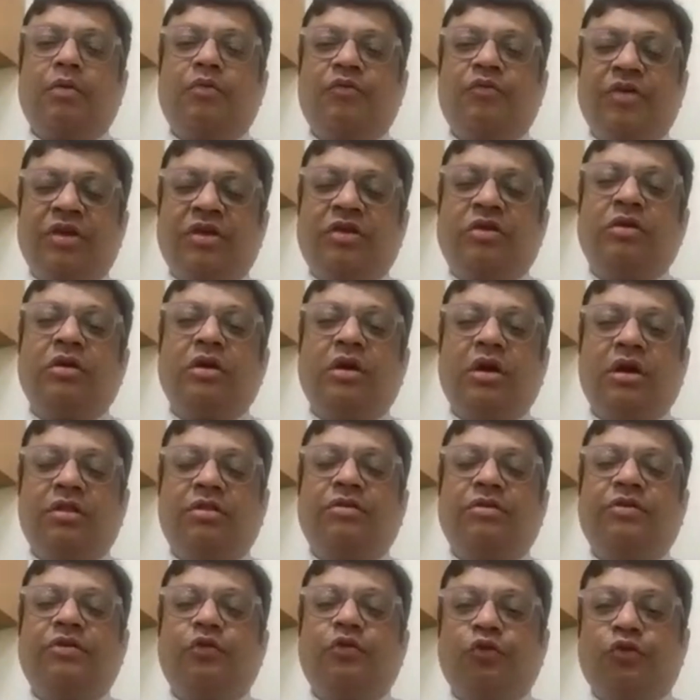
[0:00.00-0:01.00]
which
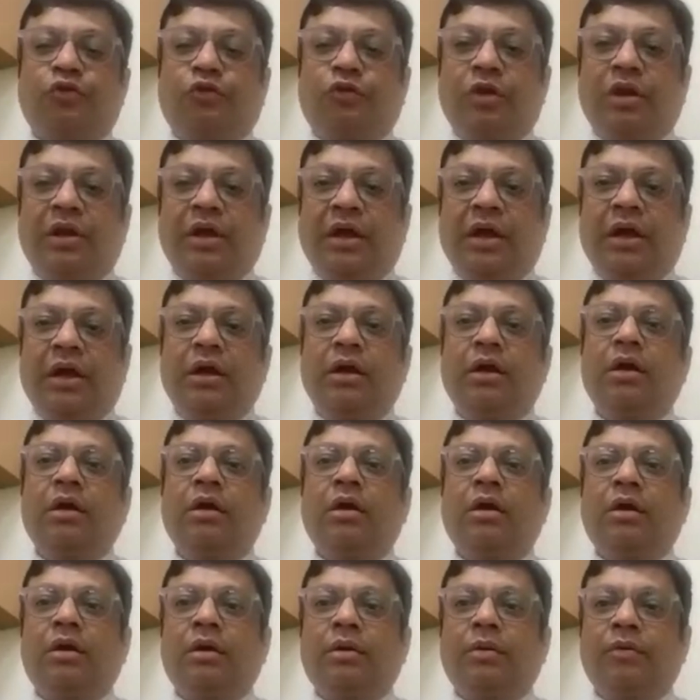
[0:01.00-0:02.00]
is usually
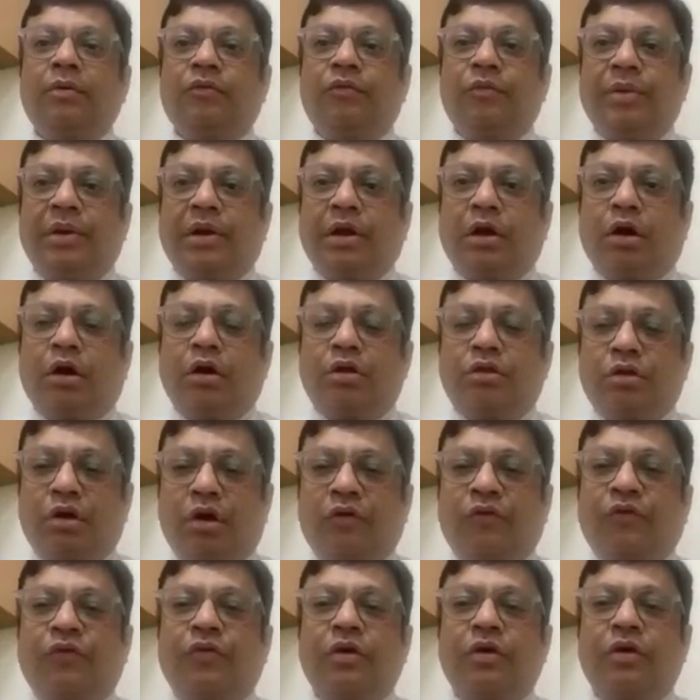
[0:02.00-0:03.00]
because
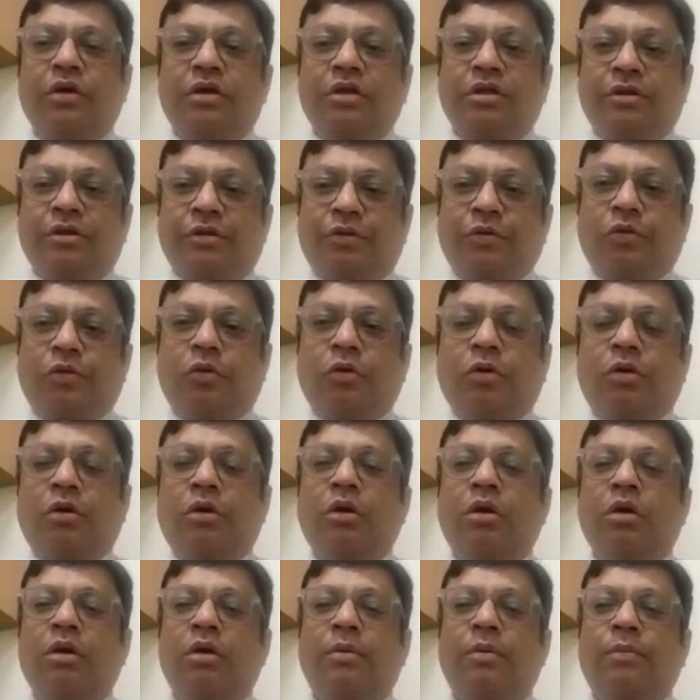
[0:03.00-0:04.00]
of stroke
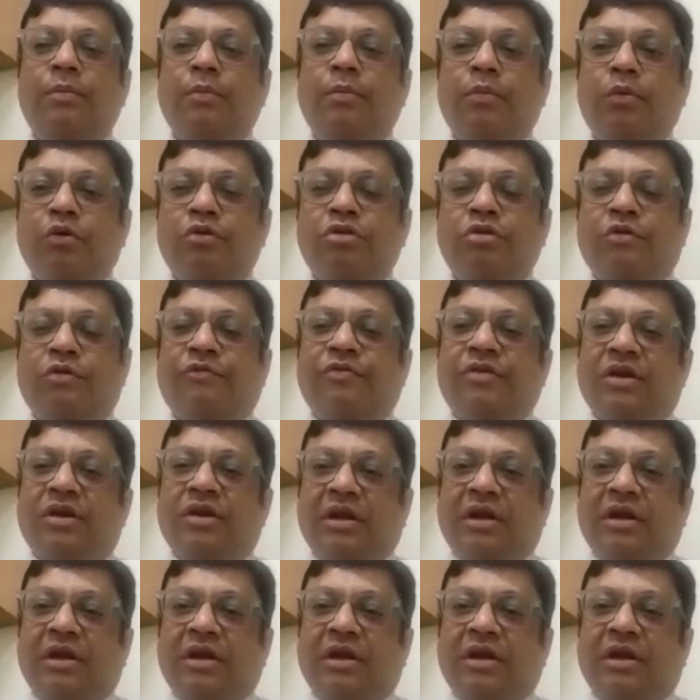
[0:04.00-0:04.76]
most of the